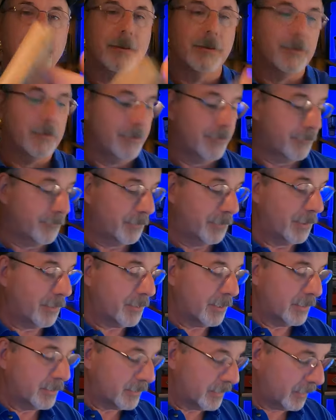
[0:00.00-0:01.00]
And, you know,
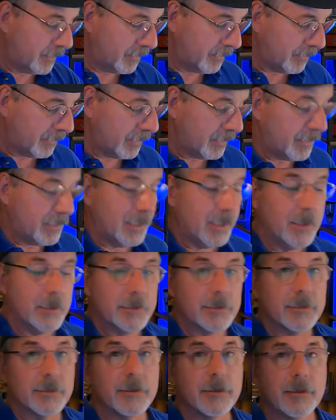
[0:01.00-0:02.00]
nothing's in
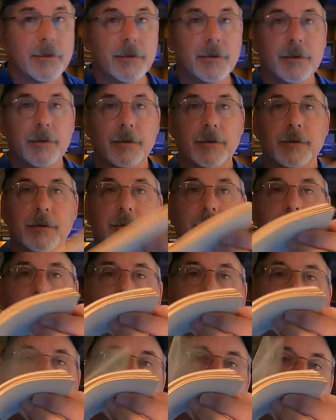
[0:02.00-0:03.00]
these.
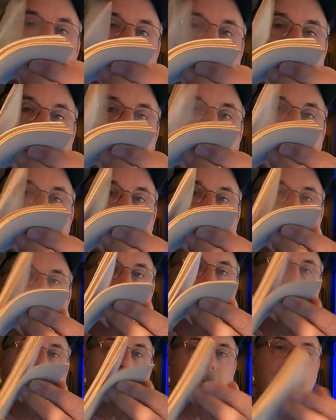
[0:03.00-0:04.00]
So I
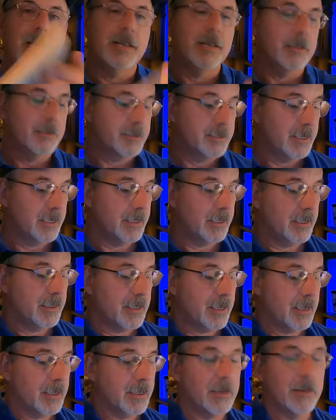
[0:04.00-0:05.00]
didn't see
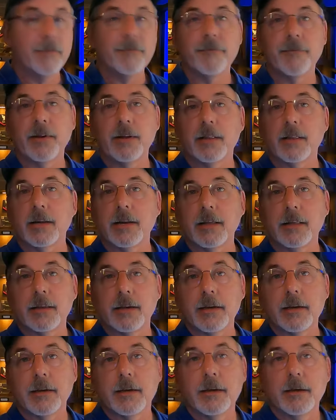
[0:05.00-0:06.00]
anything, I didn't feel
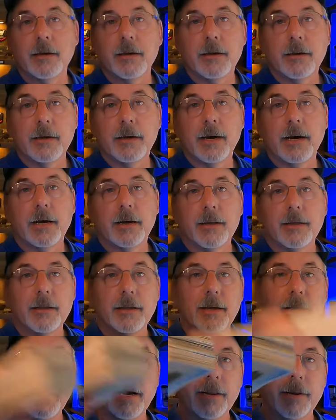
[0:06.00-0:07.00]
anything
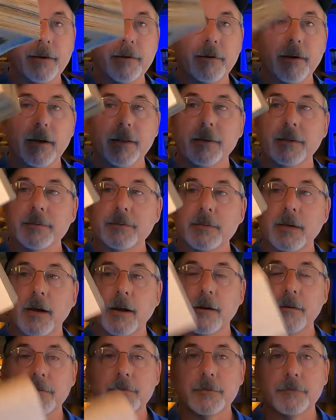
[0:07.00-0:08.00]
on there on these
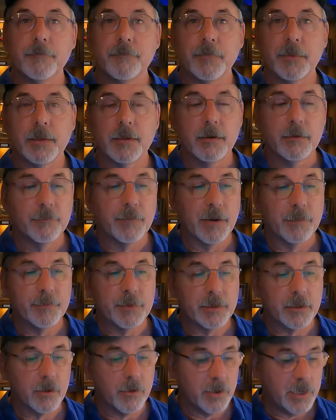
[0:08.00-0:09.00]
cards. But I'm
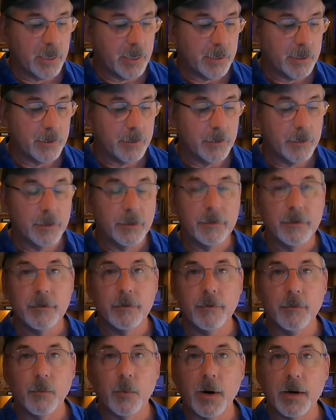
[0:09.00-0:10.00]
going to go ahead and
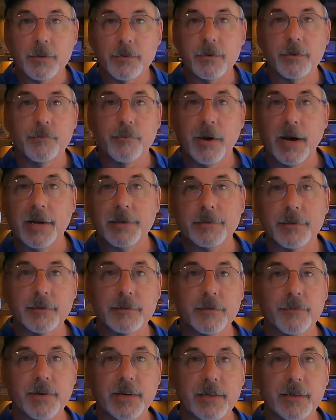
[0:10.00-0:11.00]
walk through the
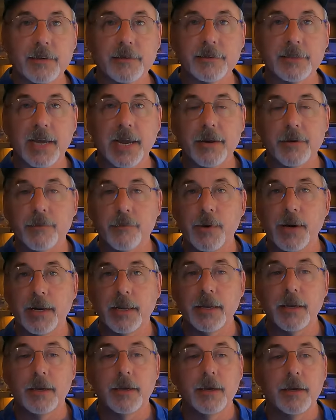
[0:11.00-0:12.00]
process of getting the scanner
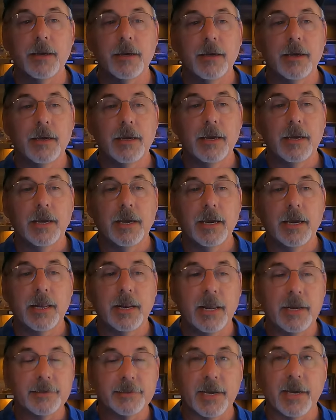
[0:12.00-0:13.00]
ready,
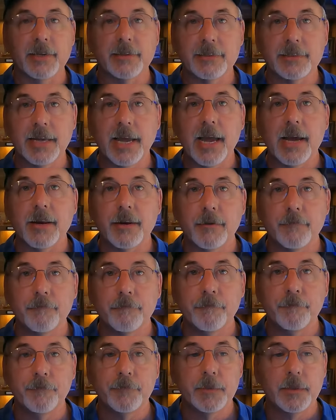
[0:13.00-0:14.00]
and as I scan them,